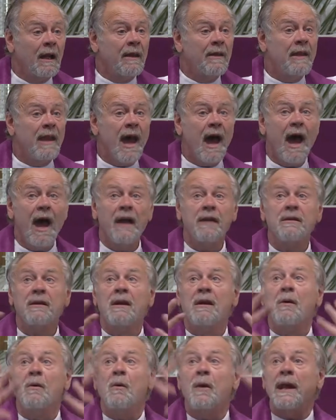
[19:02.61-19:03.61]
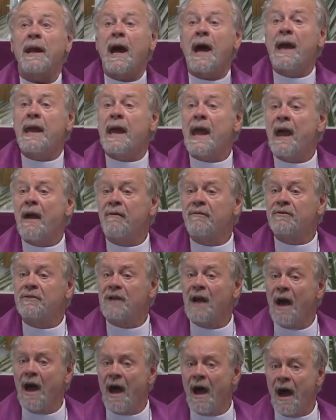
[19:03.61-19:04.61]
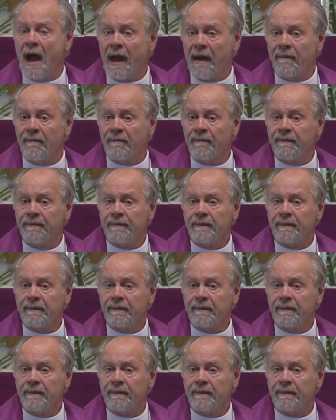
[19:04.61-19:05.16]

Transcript: not when I have time,